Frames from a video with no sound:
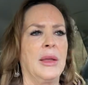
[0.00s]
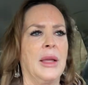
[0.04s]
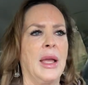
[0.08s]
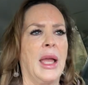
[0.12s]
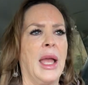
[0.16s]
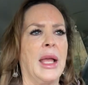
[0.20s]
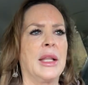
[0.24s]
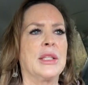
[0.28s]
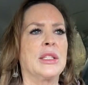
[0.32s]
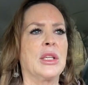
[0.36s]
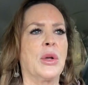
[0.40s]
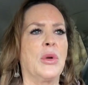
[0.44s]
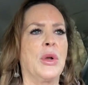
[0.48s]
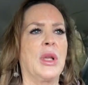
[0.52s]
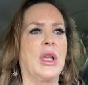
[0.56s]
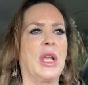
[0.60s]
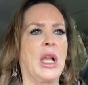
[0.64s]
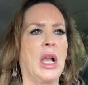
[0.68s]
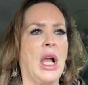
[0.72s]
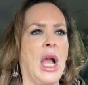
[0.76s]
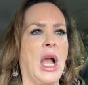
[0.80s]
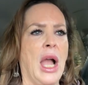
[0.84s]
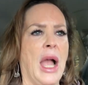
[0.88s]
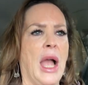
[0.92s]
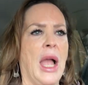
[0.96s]
And so it,
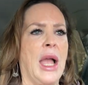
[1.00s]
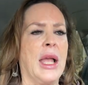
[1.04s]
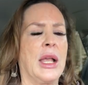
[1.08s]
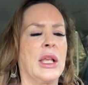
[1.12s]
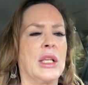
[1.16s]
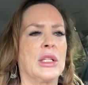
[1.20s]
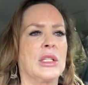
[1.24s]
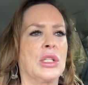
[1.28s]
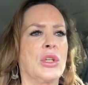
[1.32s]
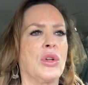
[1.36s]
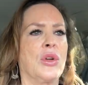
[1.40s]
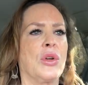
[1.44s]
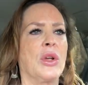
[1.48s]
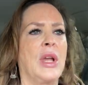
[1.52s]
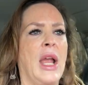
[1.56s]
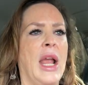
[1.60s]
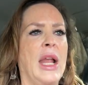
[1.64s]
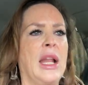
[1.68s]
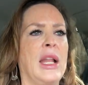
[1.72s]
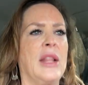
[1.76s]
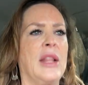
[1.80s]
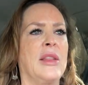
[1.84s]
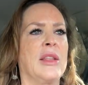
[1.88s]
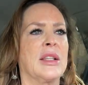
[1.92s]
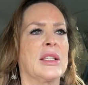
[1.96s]
it's
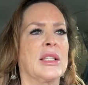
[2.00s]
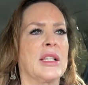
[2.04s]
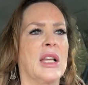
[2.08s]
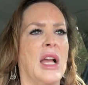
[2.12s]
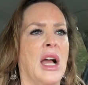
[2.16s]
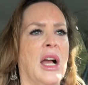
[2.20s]
creating this